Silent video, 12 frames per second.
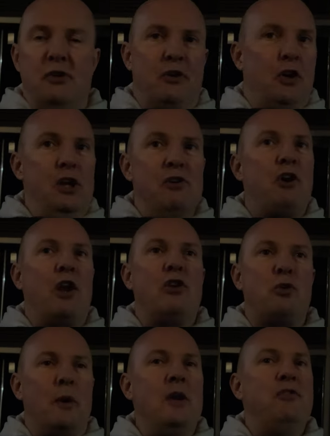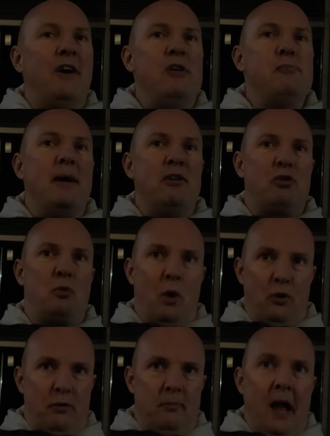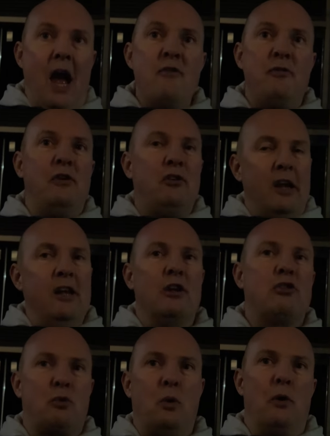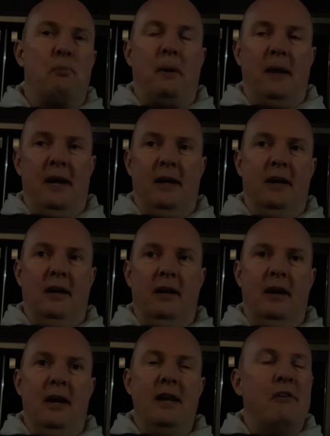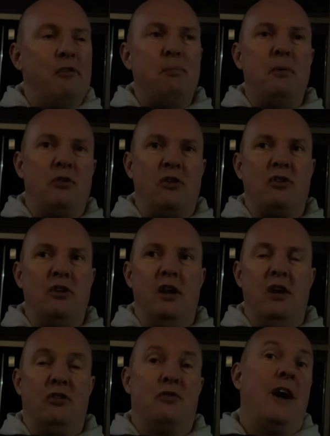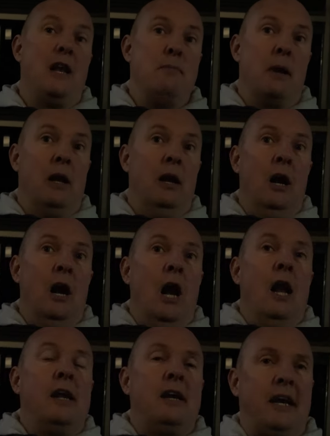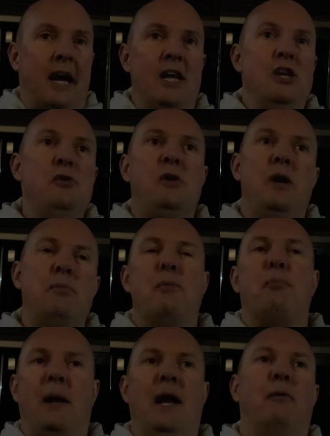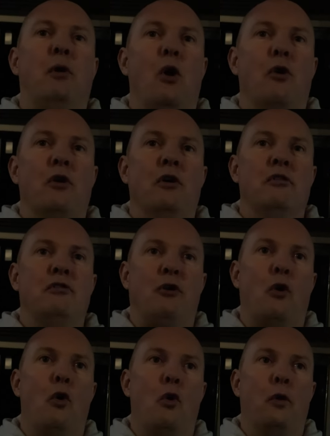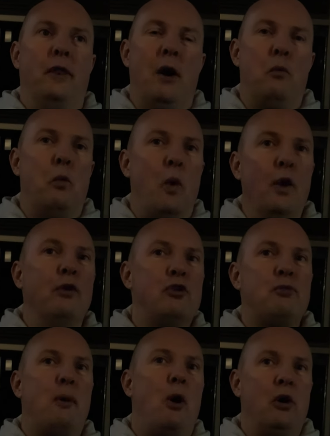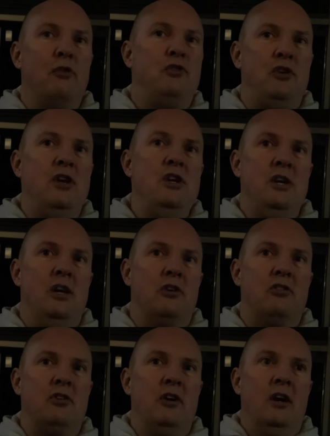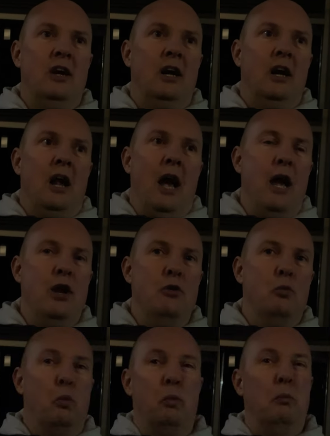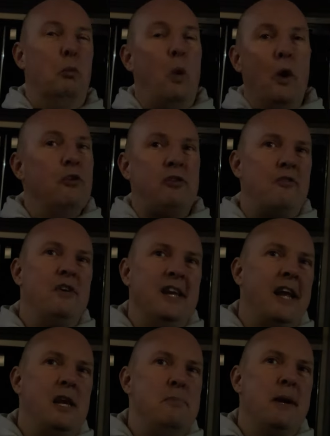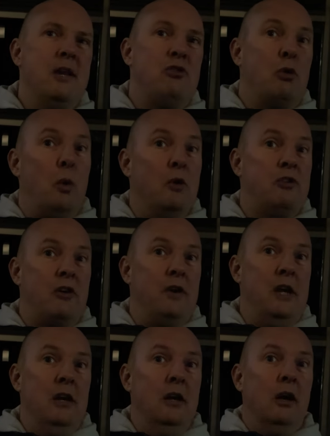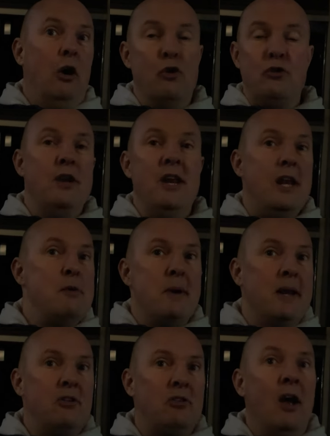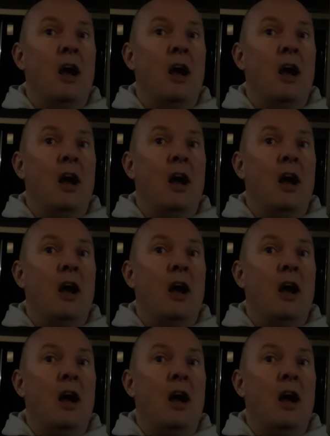You've got a 25-man squad. Every single squad player in every position is valuable. Can you keep a player on for that one spark of genius in once every 90 minutes or once every 180 minutes?